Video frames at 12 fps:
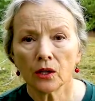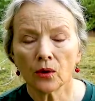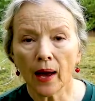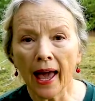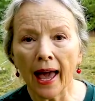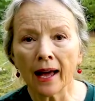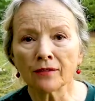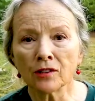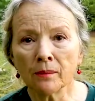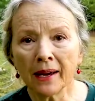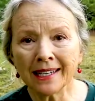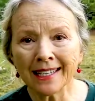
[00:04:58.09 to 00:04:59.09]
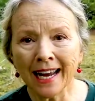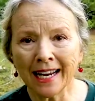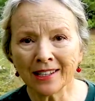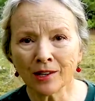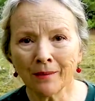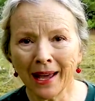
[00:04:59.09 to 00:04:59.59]
You have to
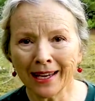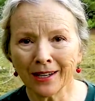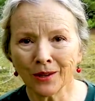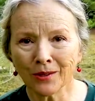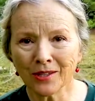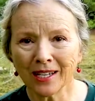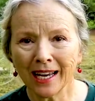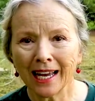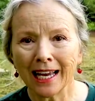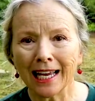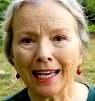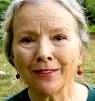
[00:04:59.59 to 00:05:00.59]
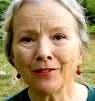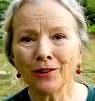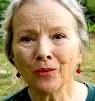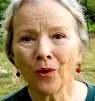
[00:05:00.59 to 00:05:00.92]
maintain tomatoes if you